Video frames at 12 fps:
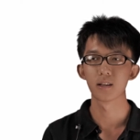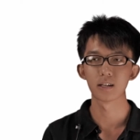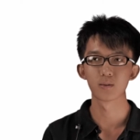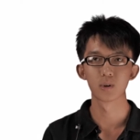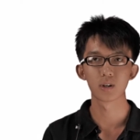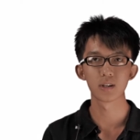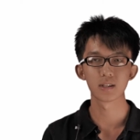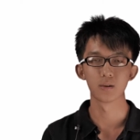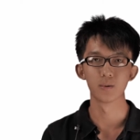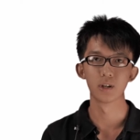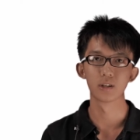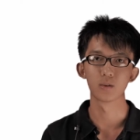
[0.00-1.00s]
Thus, workers
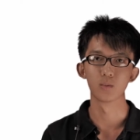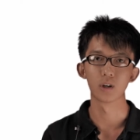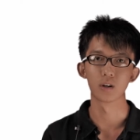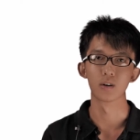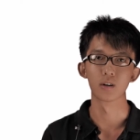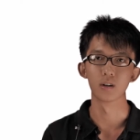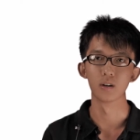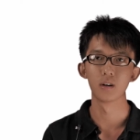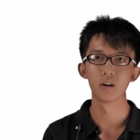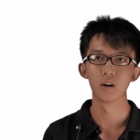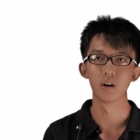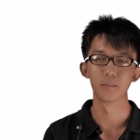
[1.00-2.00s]
are willing to work
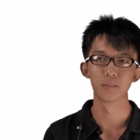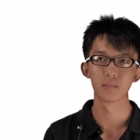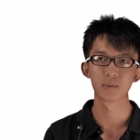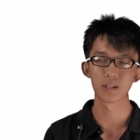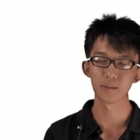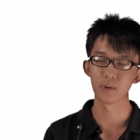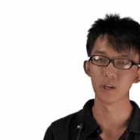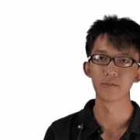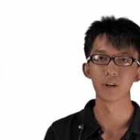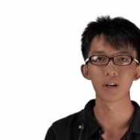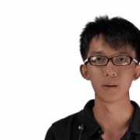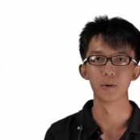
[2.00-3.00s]
longer, or some may
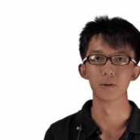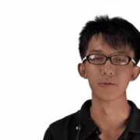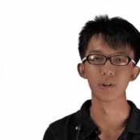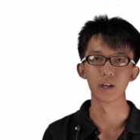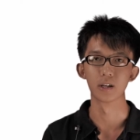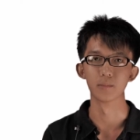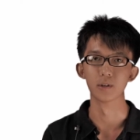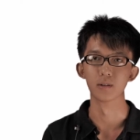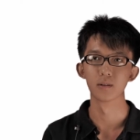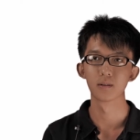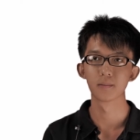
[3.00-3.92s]
even come out of retirement.